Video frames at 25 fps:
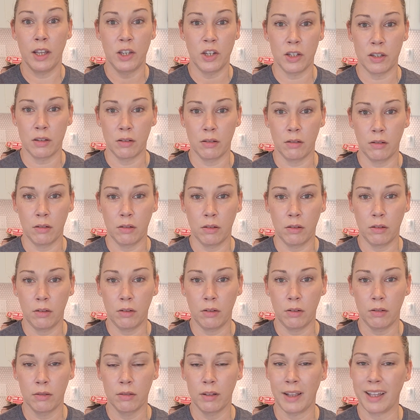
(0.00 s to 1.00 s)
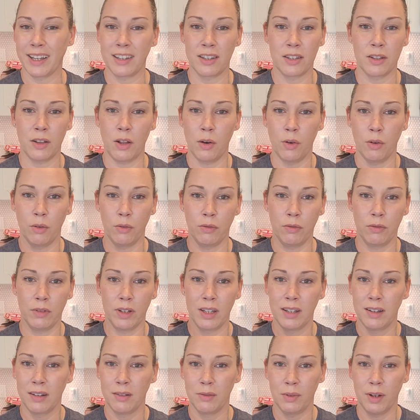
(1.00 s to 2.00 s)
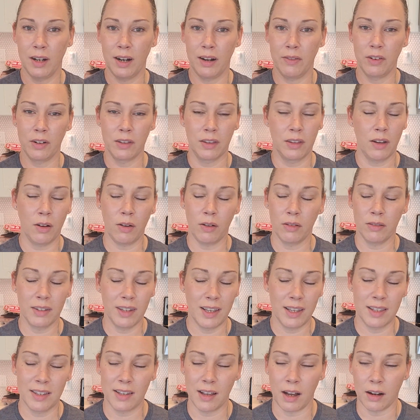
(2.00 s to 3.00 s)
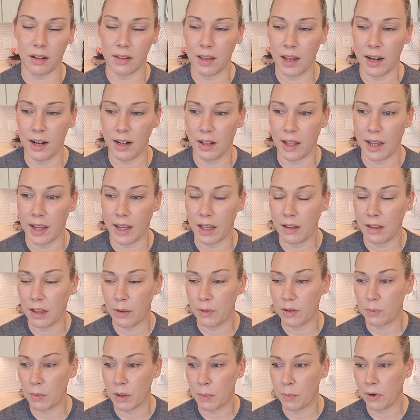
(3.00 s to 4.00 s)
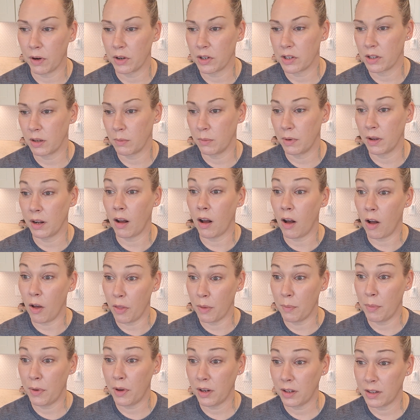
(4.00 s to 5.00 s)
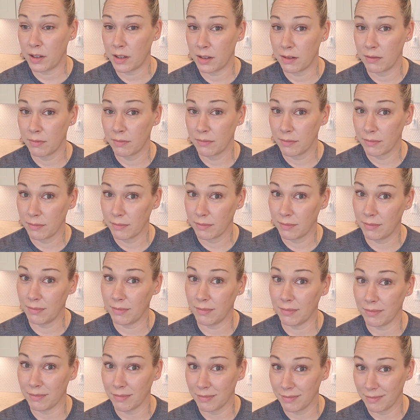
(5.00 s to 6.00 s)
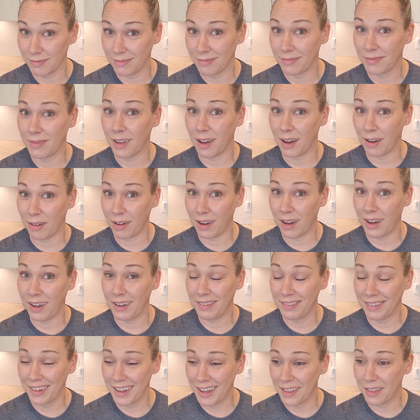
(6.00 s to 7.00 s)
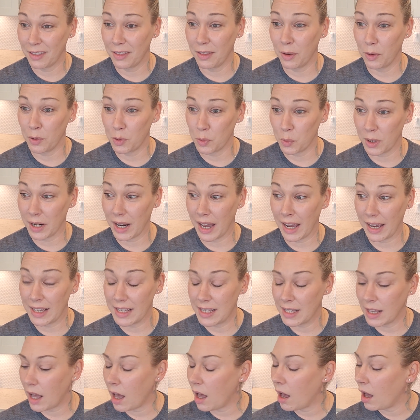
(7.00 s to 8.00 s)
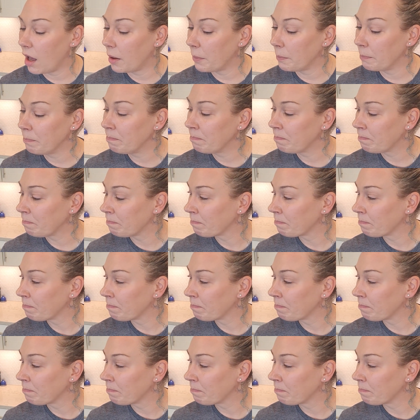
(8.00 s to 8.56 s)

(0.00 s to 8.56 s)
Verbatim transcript: it just like slow, whatever, the whole, it sucked. I didn't like it. That was me personally. But all the books, hmm, okay. Those were nice. Um,